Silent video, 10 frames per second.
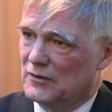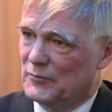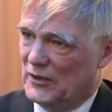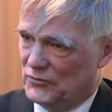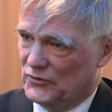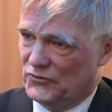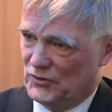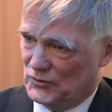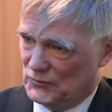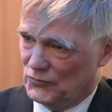about
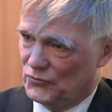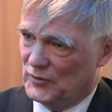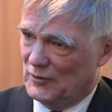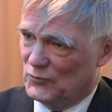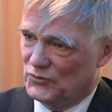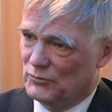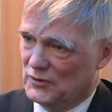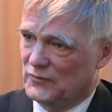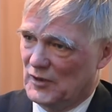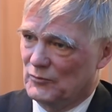ourselves, and we're
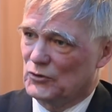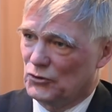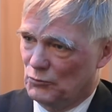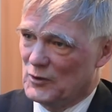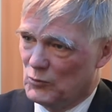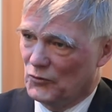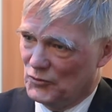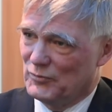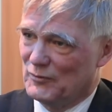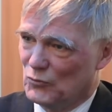doing that because we want
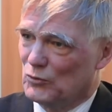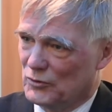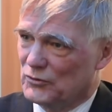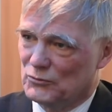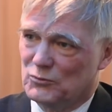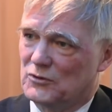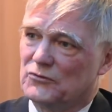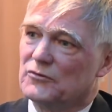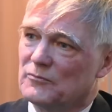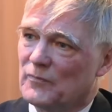to be more than you
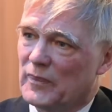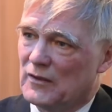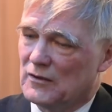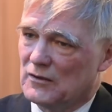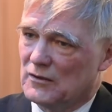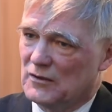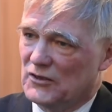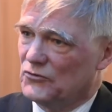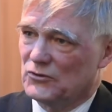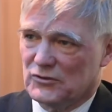want.
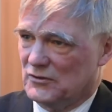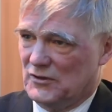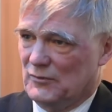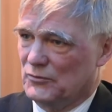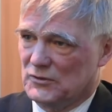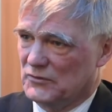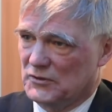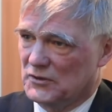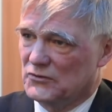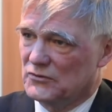It's not going to happen
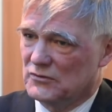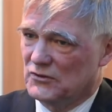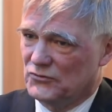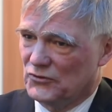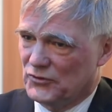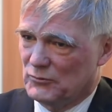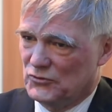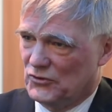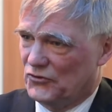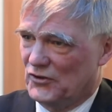overnight. It's not something
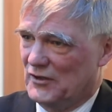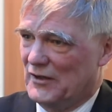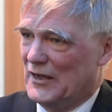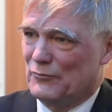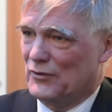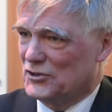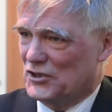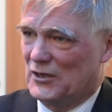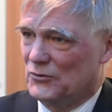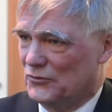you just say
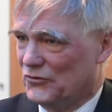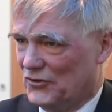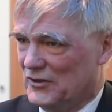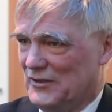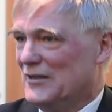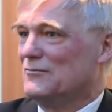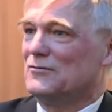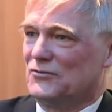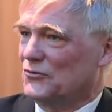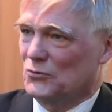airbrush out and say, here
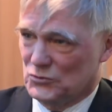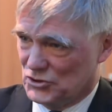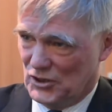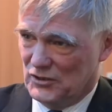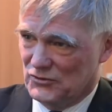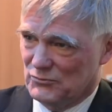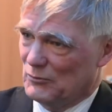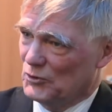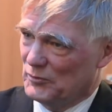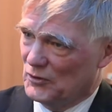it is, it's all changed. We
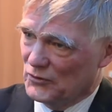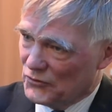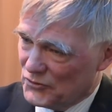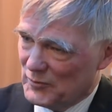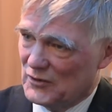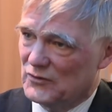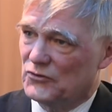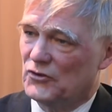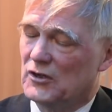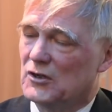want to be honest about
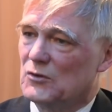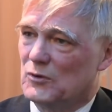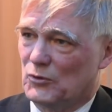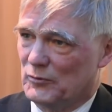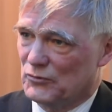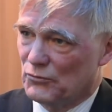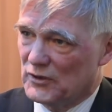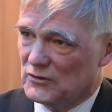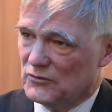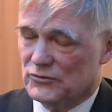this, we want to be
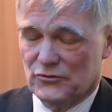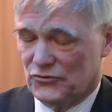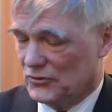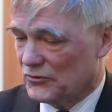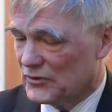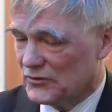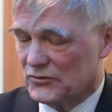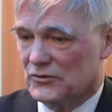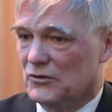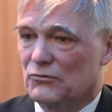real. There are still
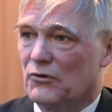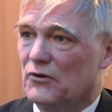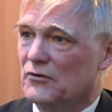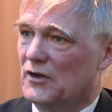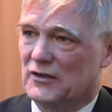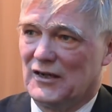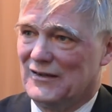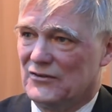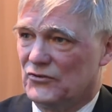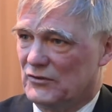things that go wrong. I
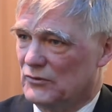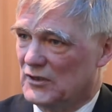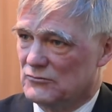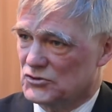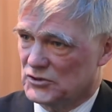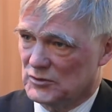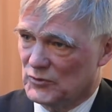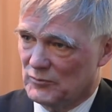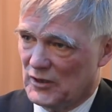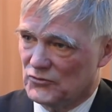get letters every day which tell
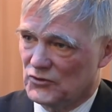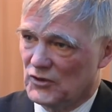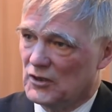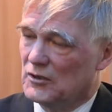me about it,